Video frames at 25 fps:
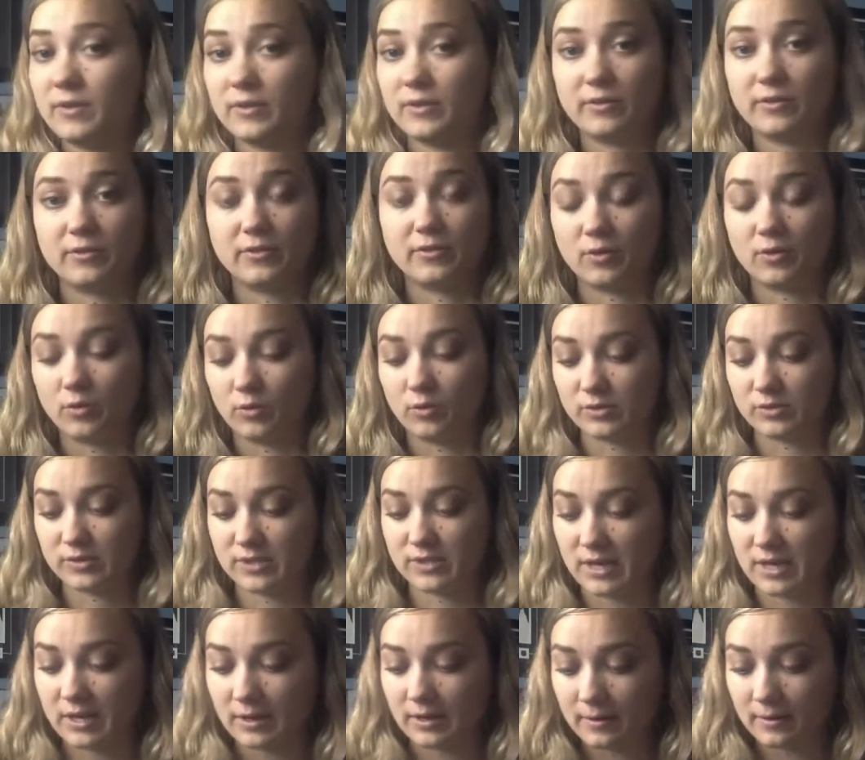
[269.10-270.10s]
the whole
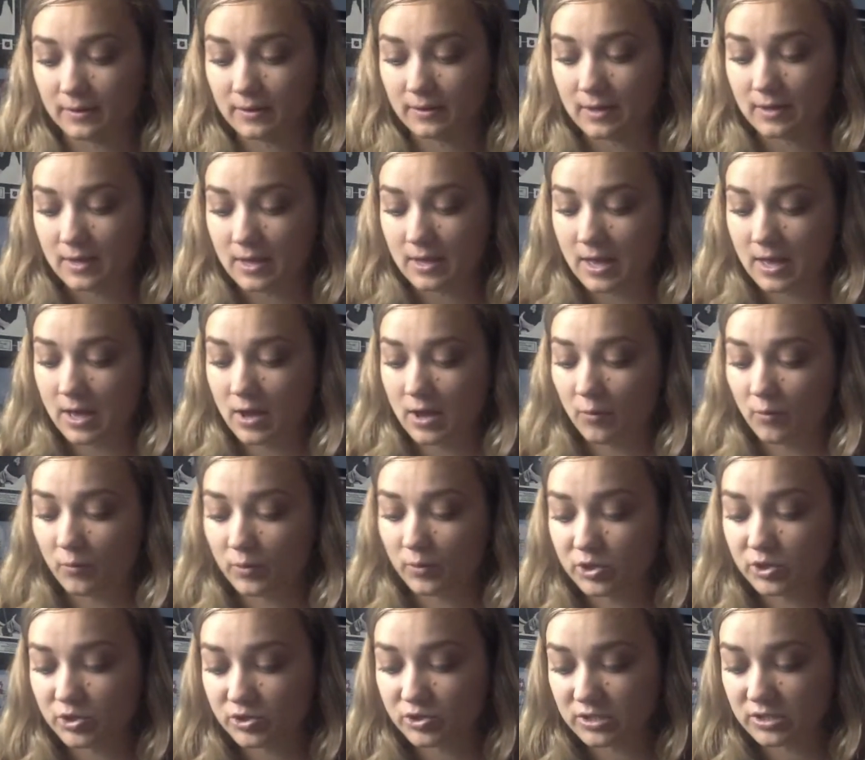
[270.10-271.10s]
thing.
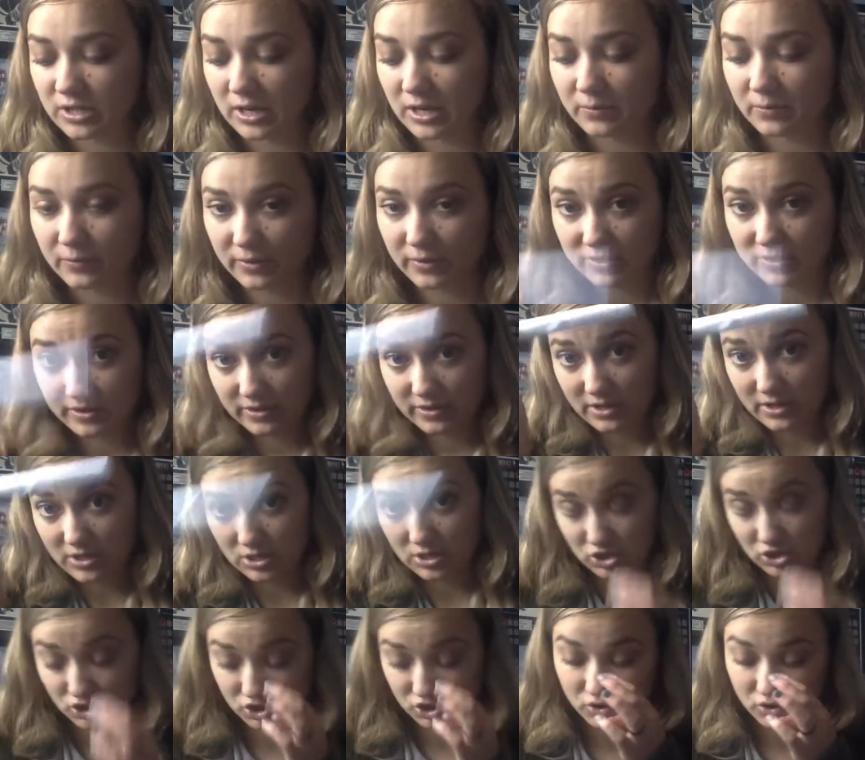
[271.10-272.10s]
When you're done with
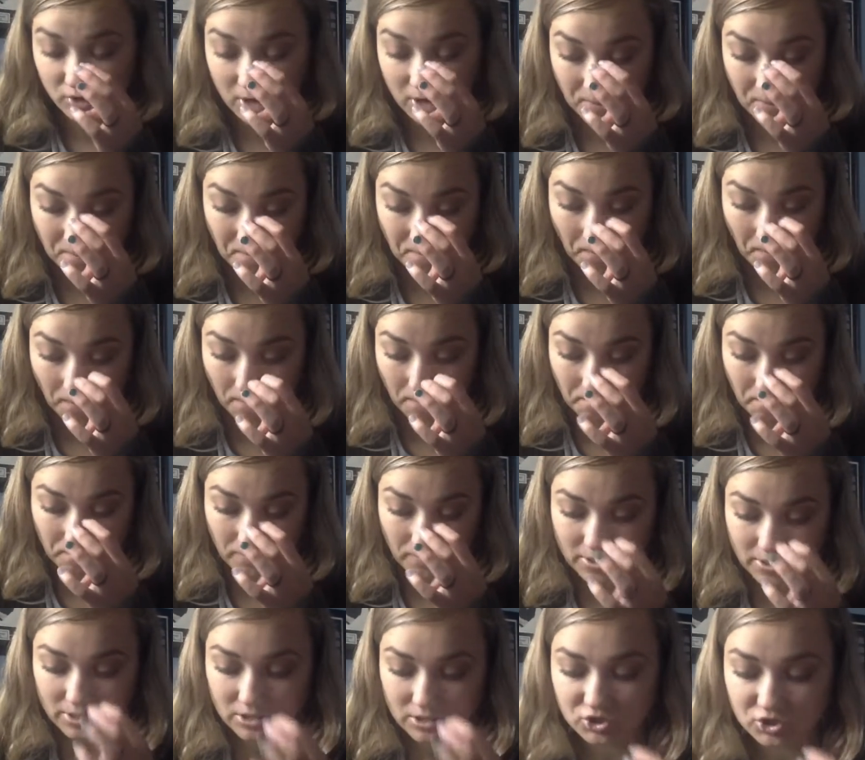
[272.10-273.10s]
each strip,
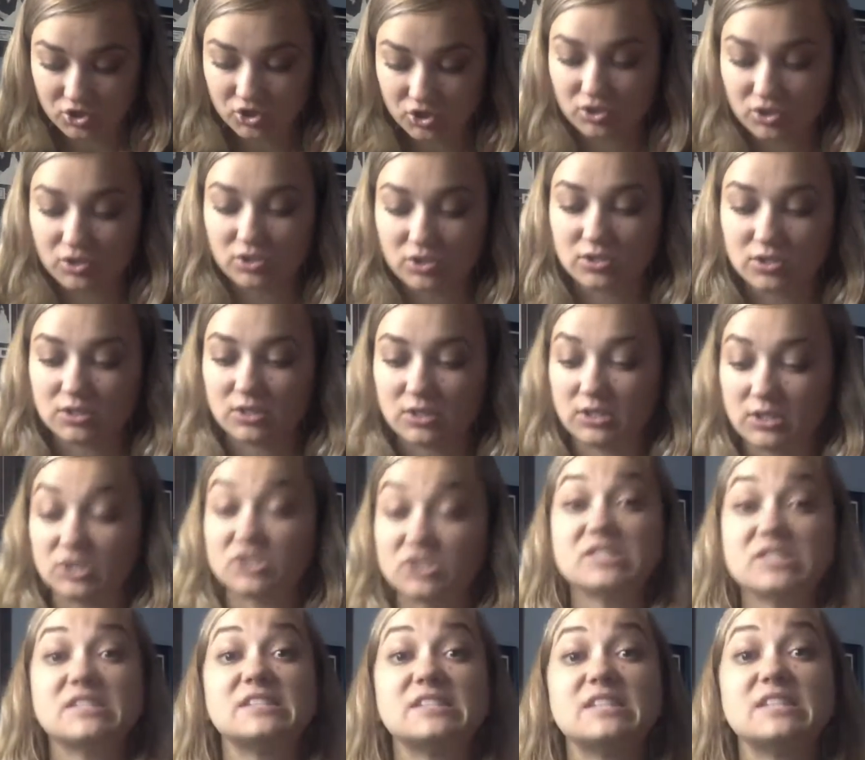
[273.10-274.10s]
each
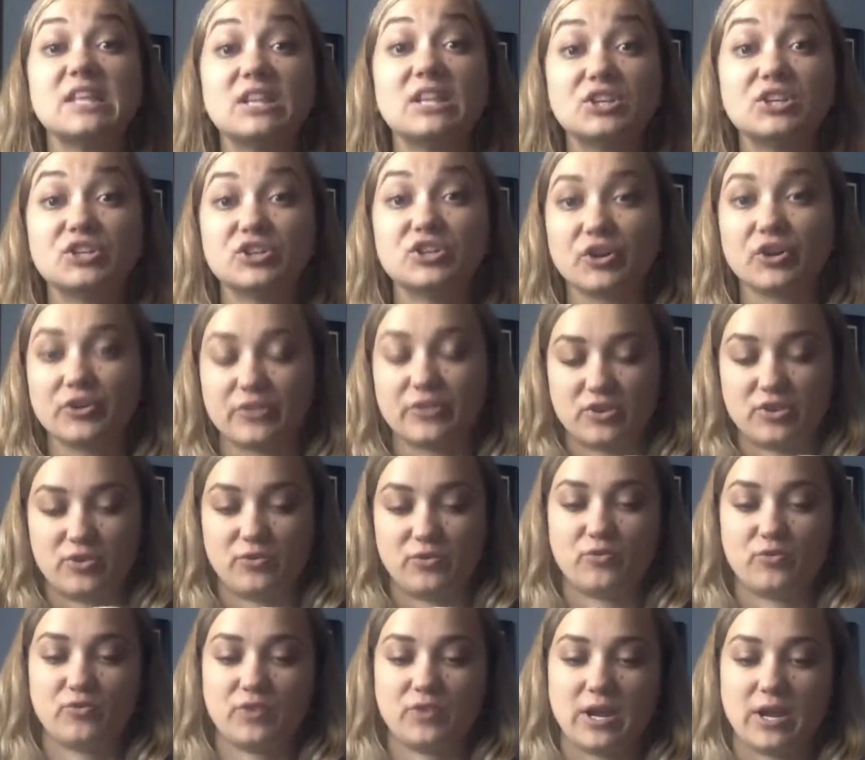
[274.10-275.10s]
little cylinder that you
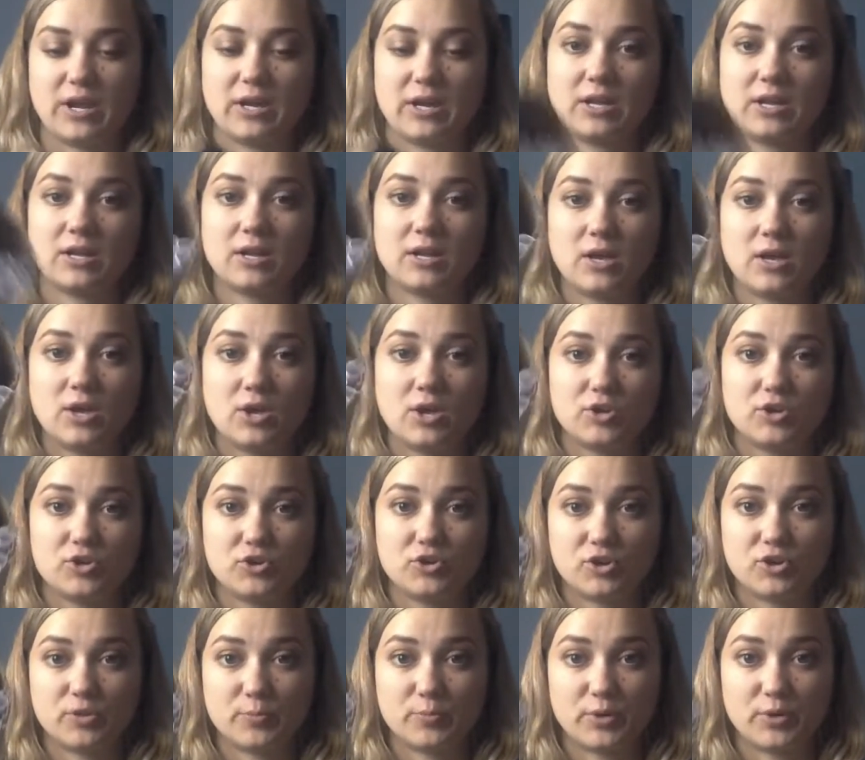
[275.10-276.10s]
created,
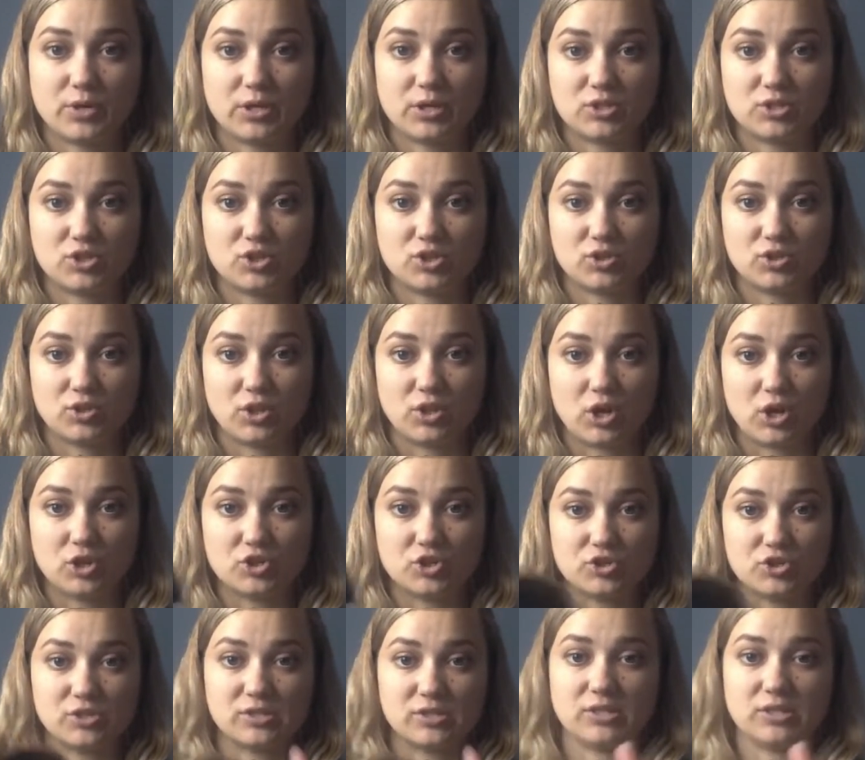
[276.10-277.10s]
you're going to put it into your
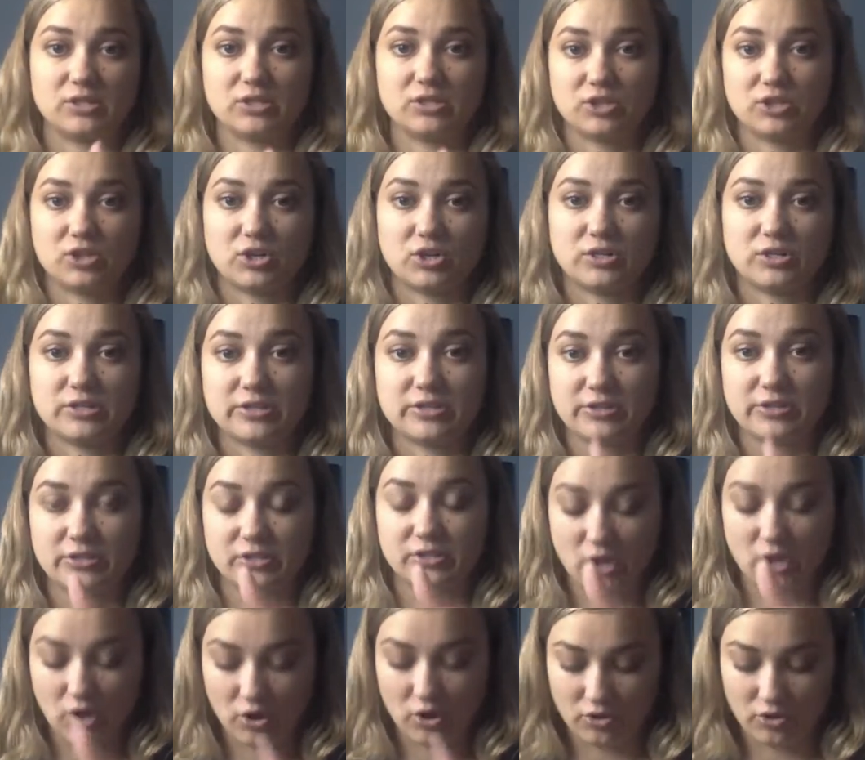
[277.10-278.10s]
larger cylinder until it's
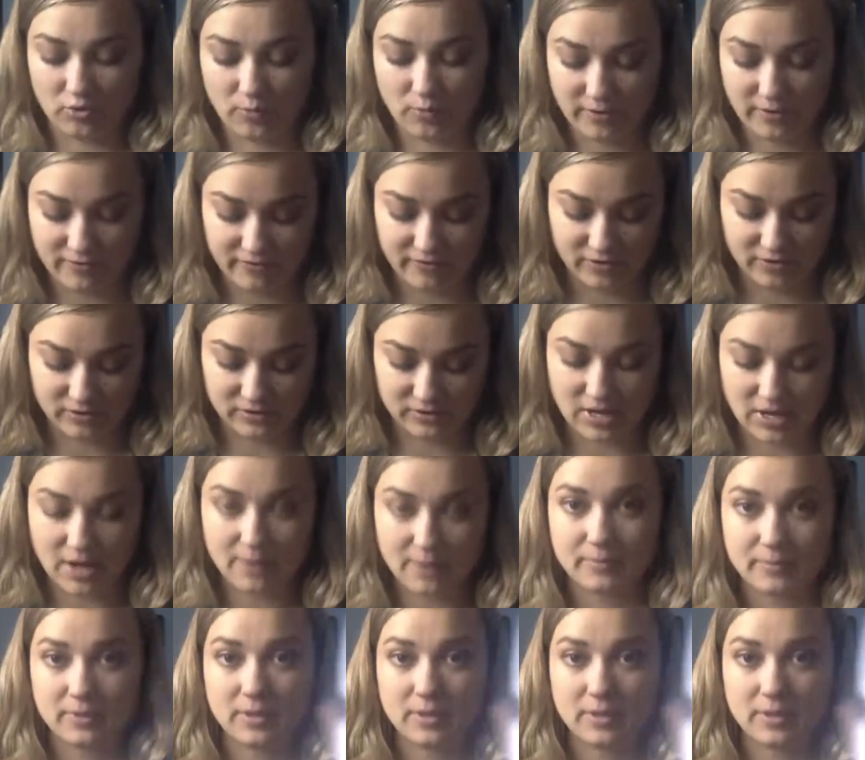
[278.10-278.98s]
all the way filled up,